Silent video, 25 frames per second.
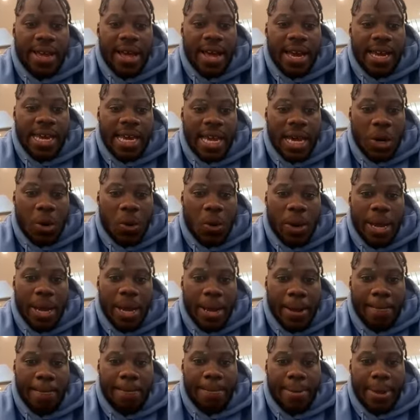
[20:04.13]
I can't
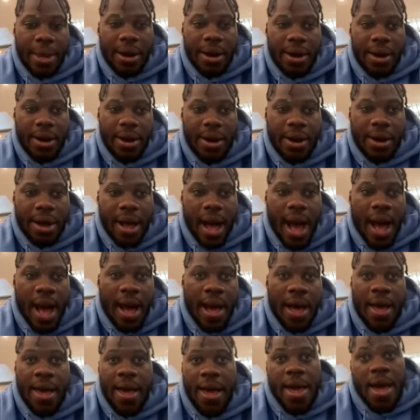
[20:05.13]
wait.
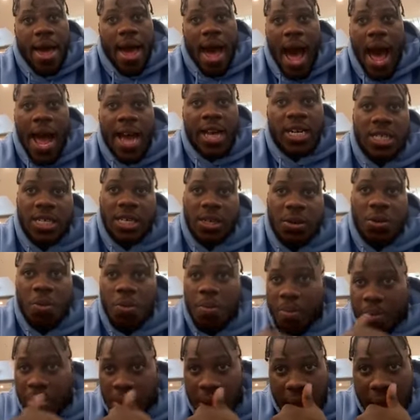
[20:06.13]
I actually
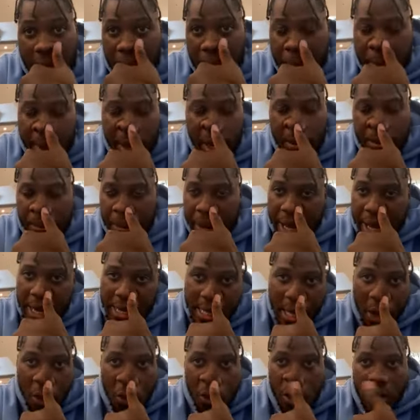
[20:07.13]
got big
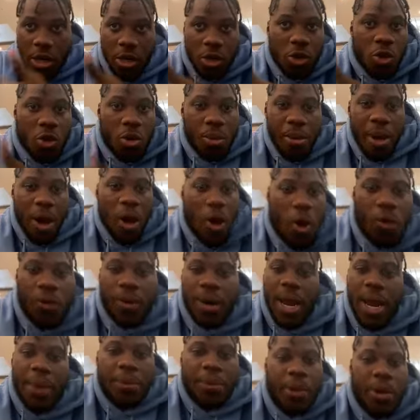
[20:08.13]
plans I want to do with my whole
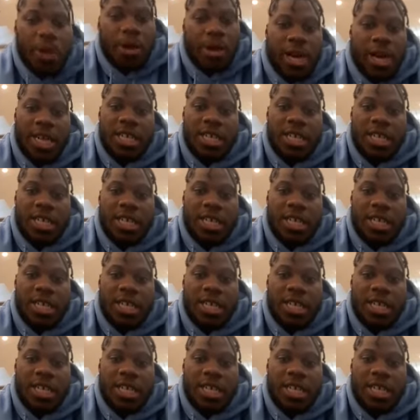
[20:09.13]
neighborhood.